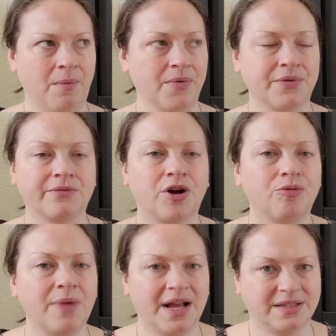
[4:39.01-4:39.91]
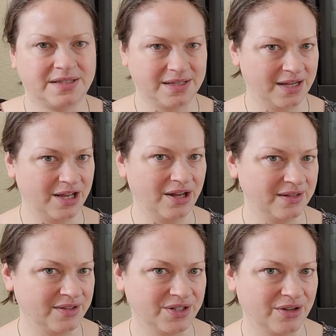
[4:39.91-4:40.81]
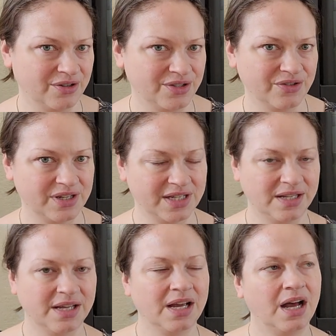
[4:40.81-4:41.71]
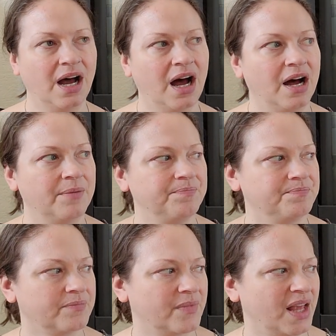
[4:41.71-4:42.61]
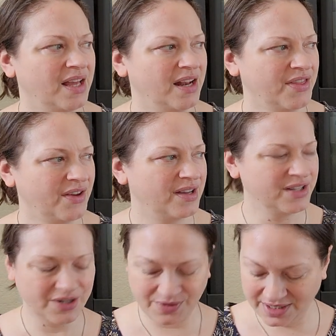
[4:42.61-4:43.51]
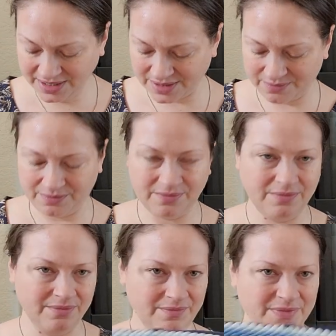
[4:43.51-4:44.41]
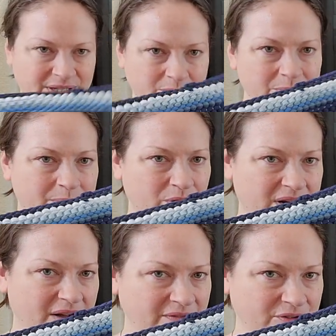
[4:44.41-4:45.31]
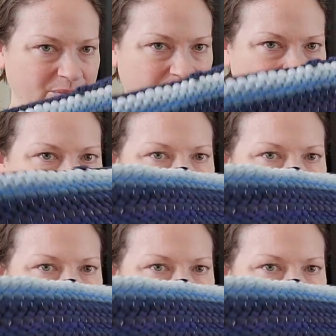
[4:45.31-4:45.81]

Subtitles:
throw mats that I got at the Dollar Tree. And I thought, you know, this would be more comfortable